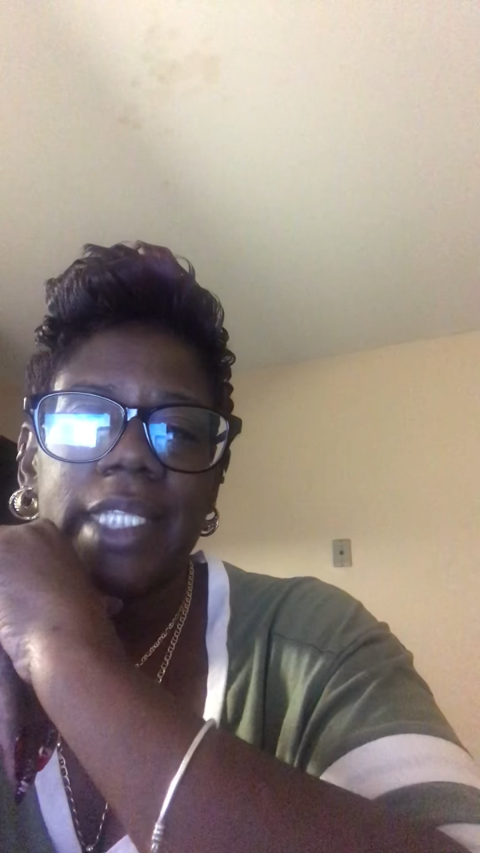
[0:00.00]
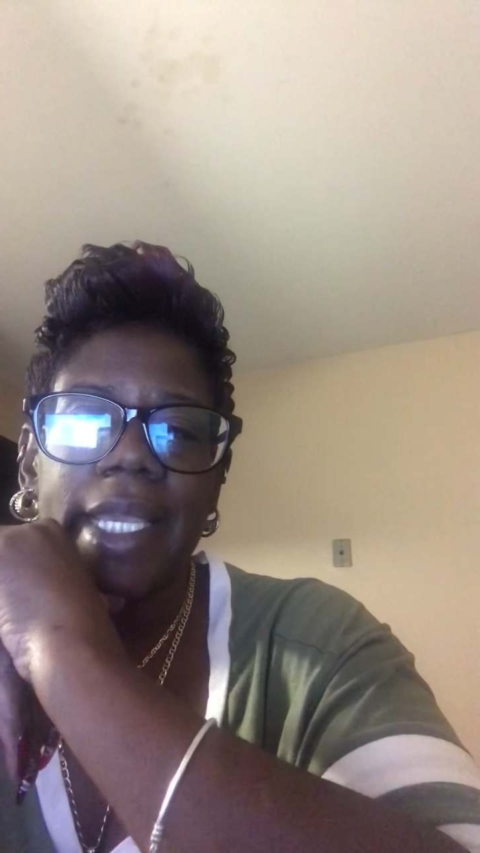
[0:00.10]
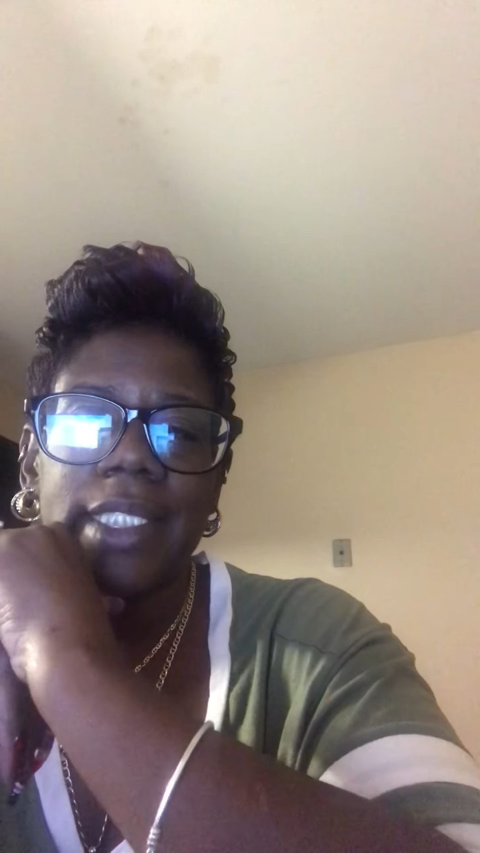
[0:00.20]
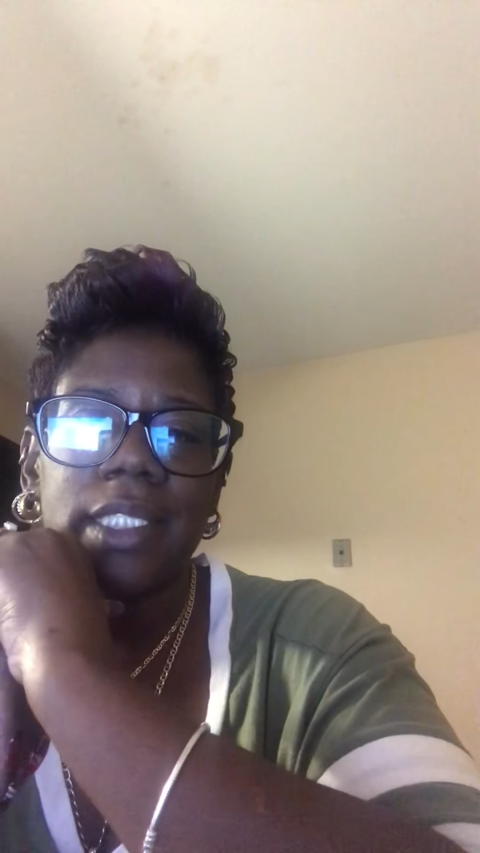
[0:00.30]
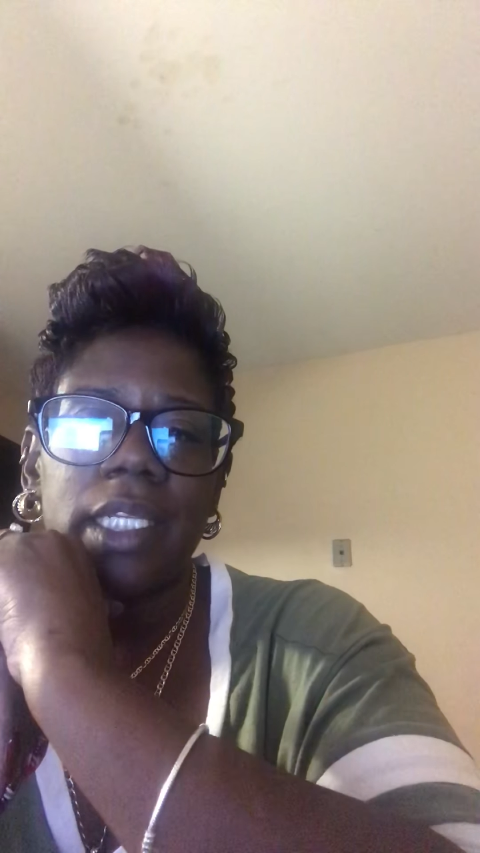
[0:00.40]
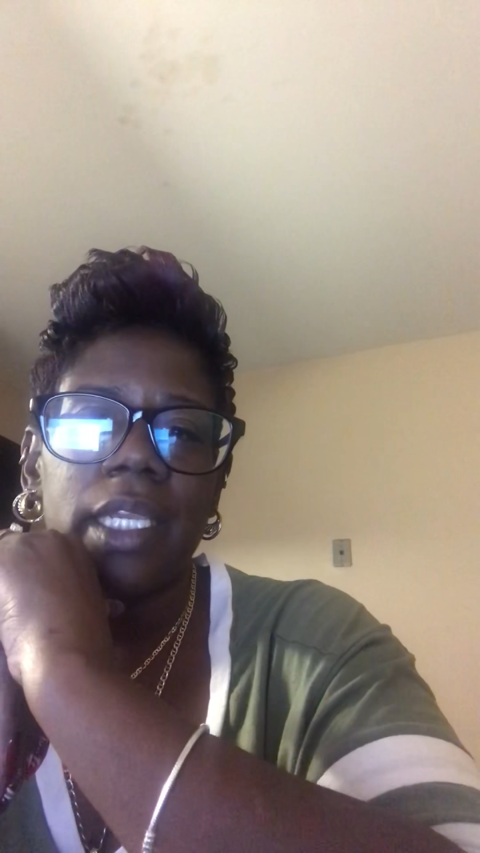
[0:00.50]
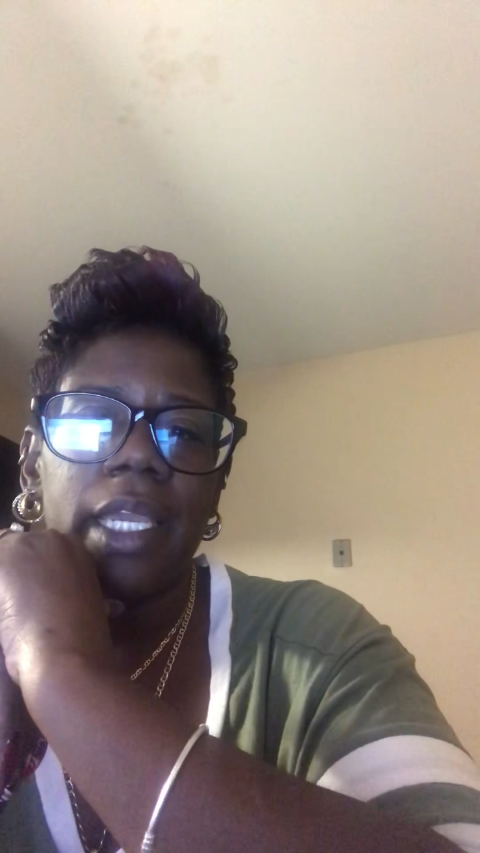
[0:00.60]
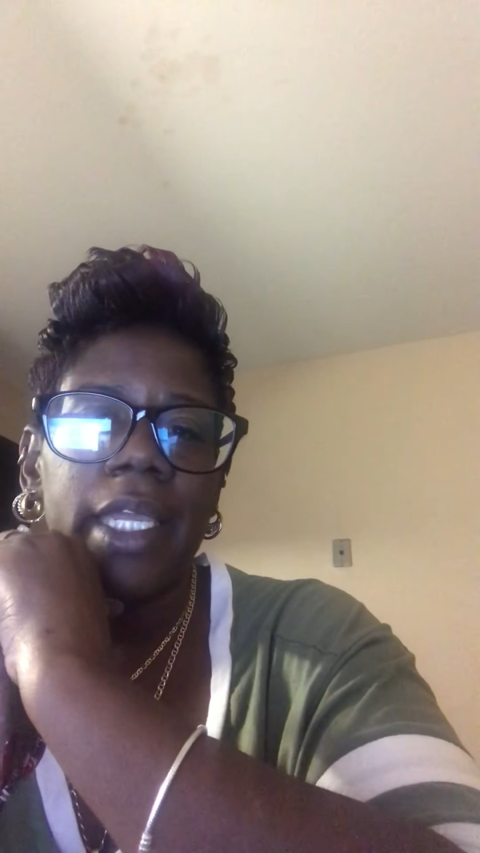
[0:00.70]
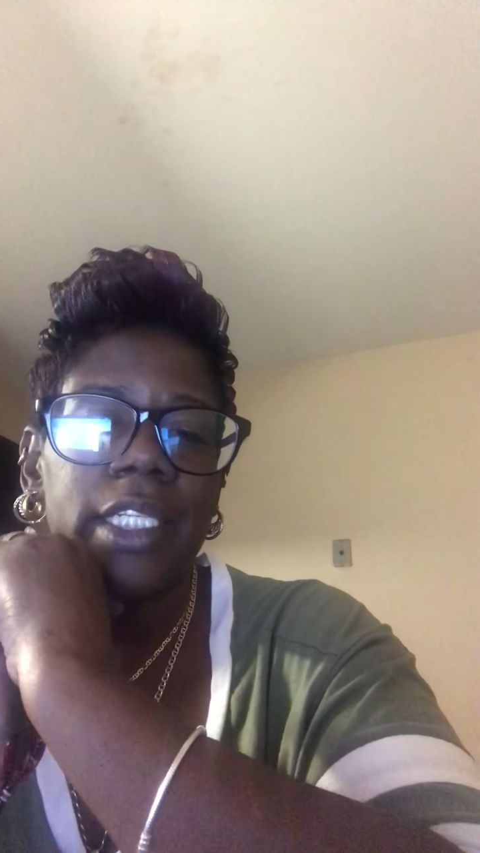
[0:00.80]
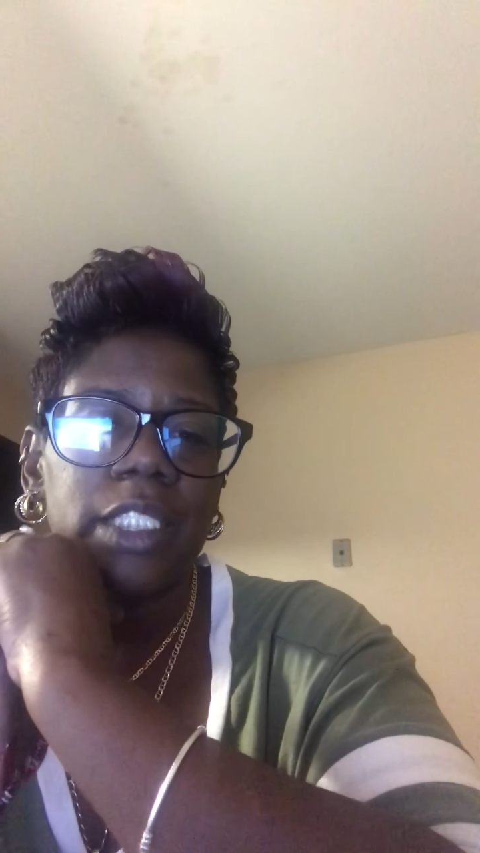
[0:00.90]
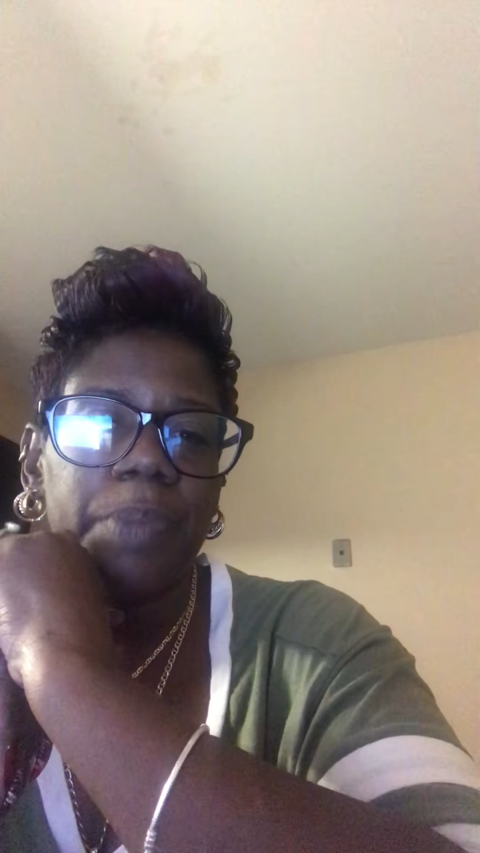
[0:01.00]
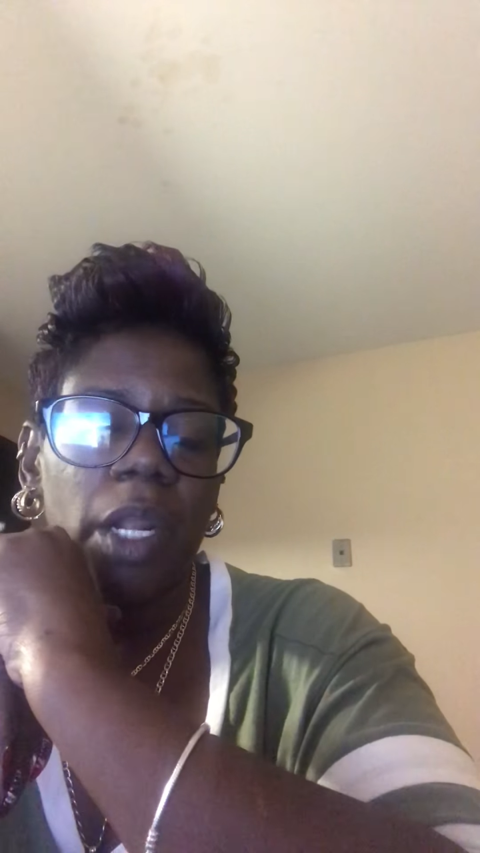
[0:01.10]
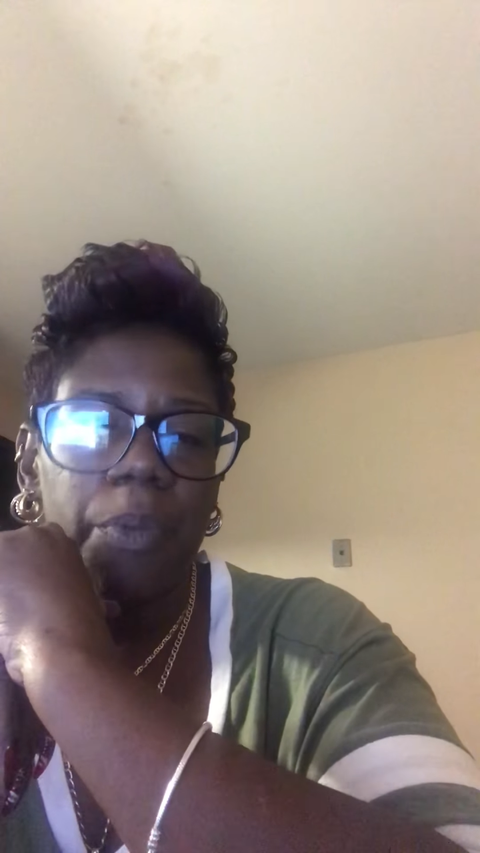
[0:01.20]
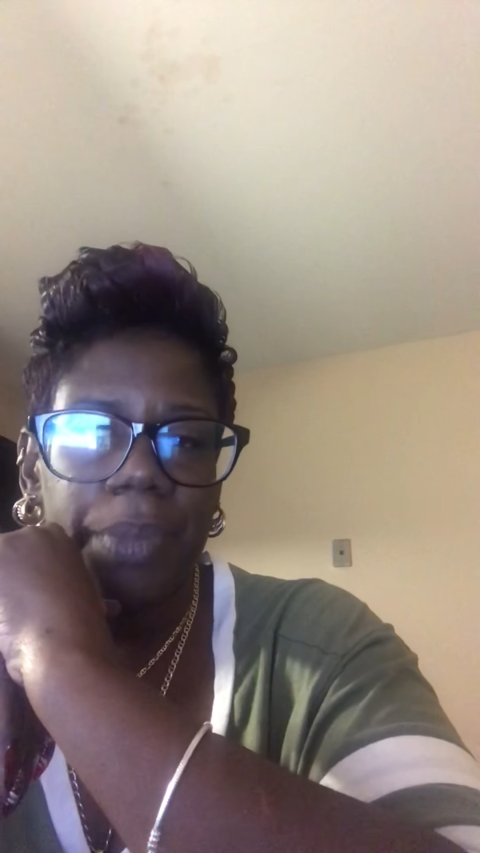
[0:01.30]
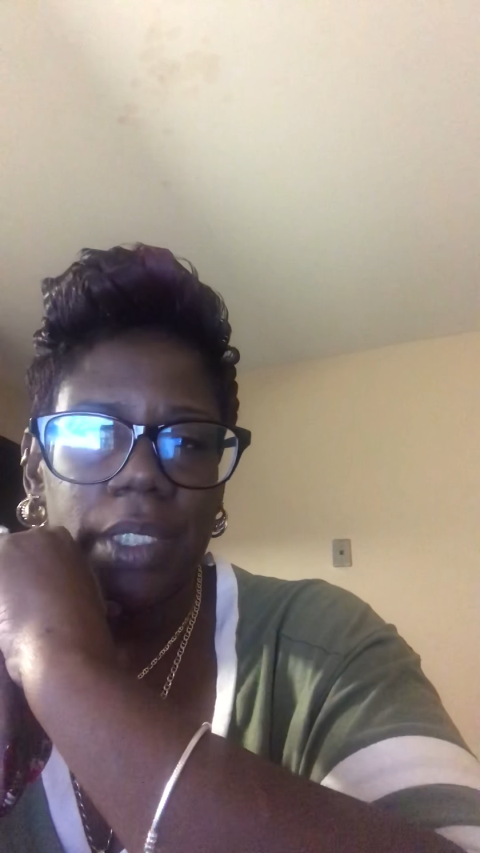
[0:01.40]
testing and its
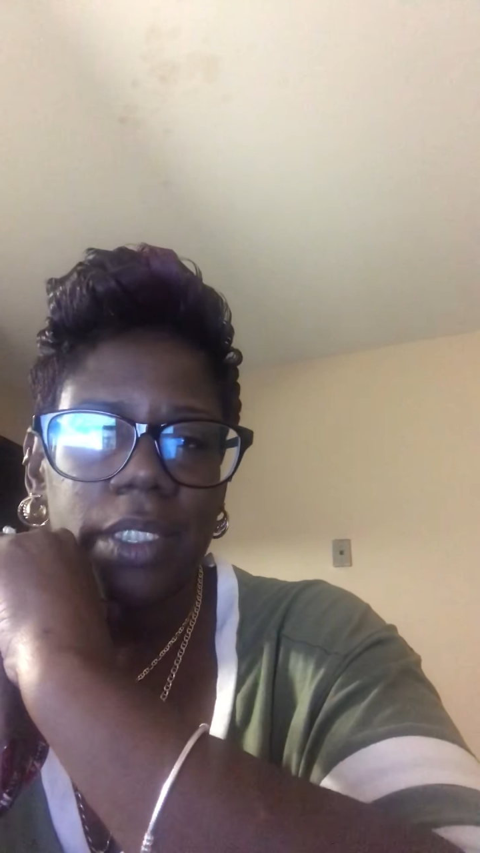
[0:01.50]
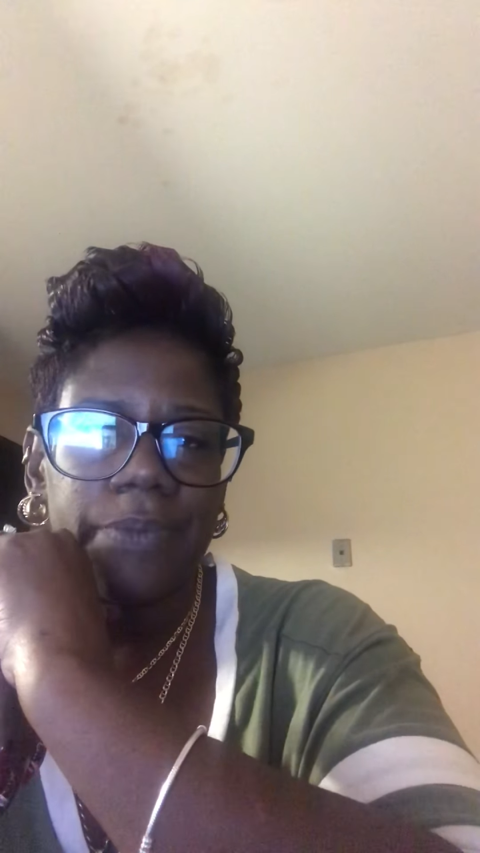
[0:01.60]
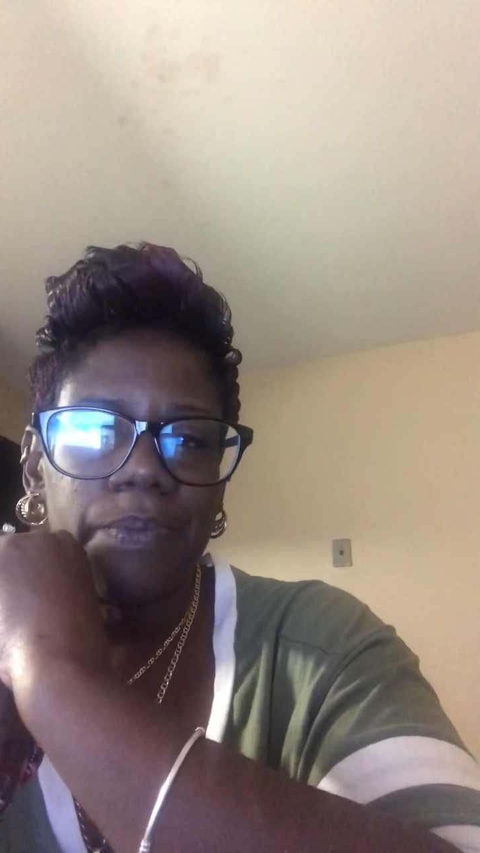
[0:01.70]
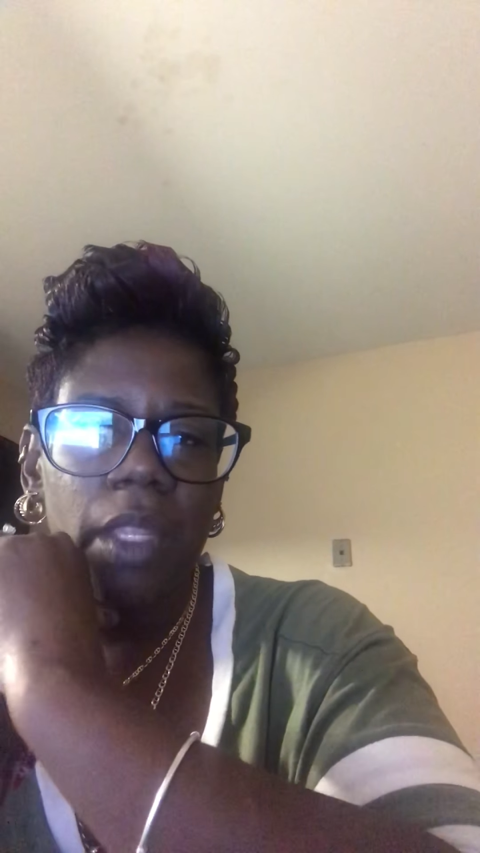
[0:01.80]
purpose,